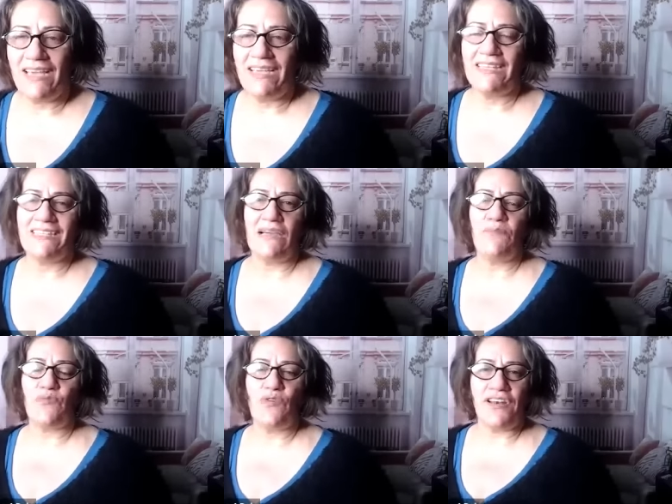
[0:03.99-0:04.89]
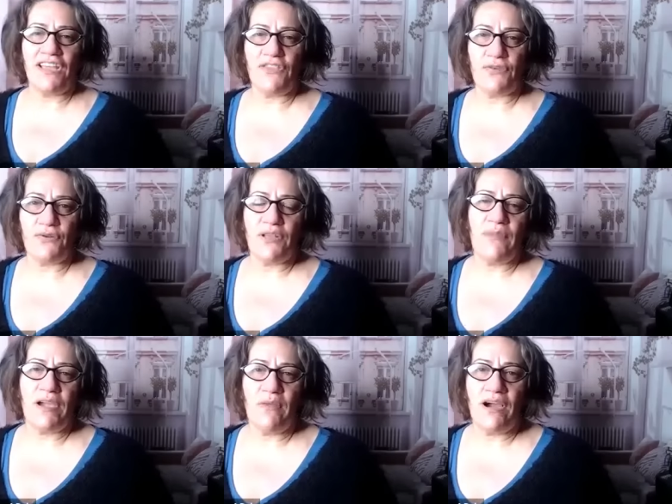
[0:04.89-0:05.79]
And as I'm running through in
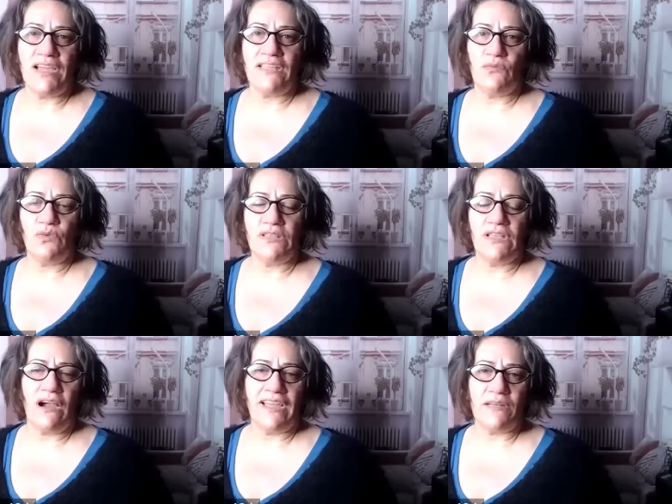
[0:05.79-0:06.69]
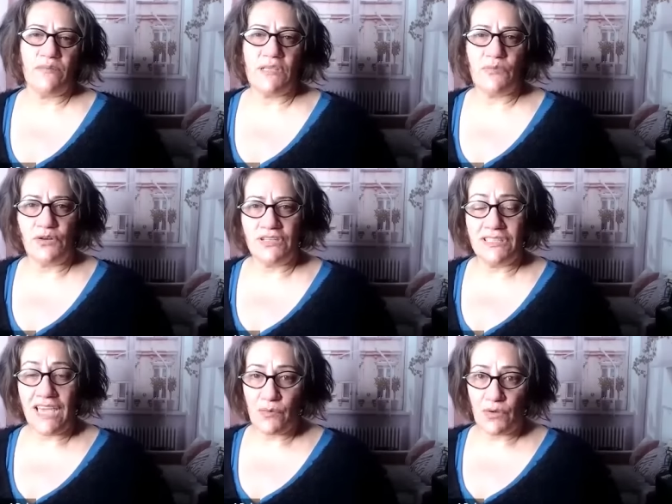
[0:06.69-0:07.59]
my mind what the items I'm going to
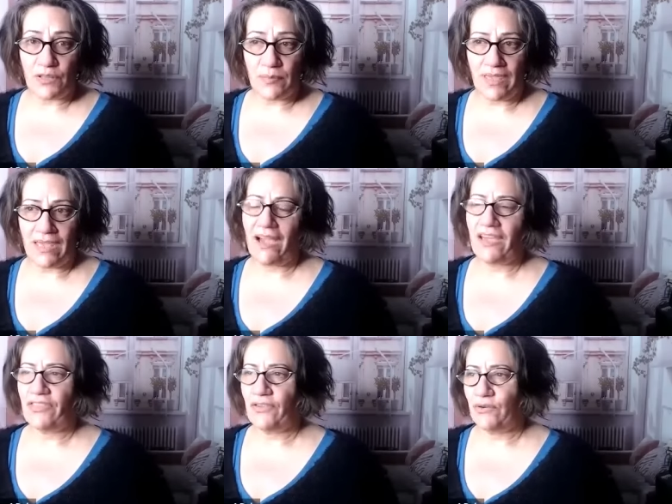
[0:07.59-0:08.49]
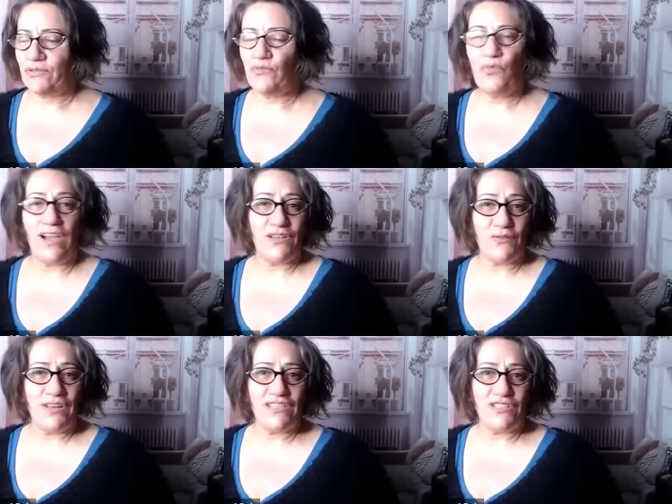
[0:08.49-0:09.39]
take with me, I thought, why
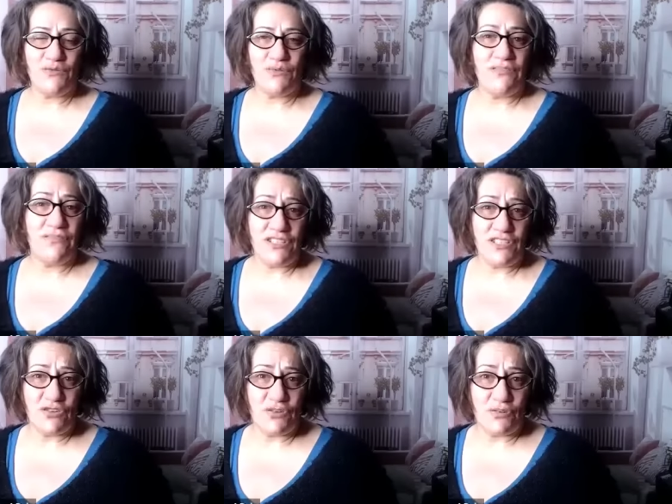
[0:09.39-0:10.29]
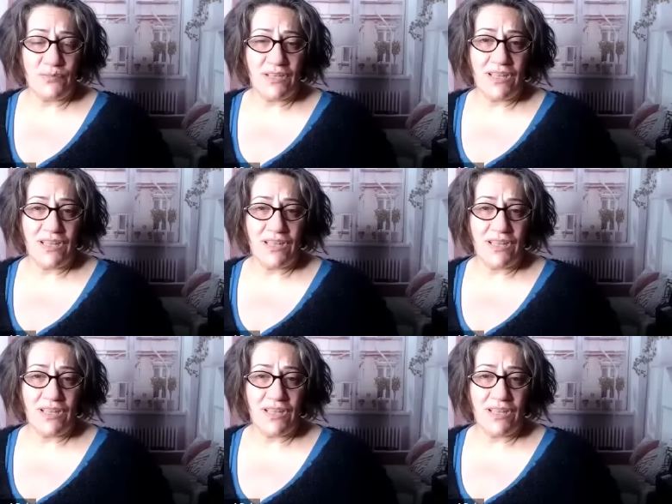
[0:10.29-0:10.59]
don't I do a video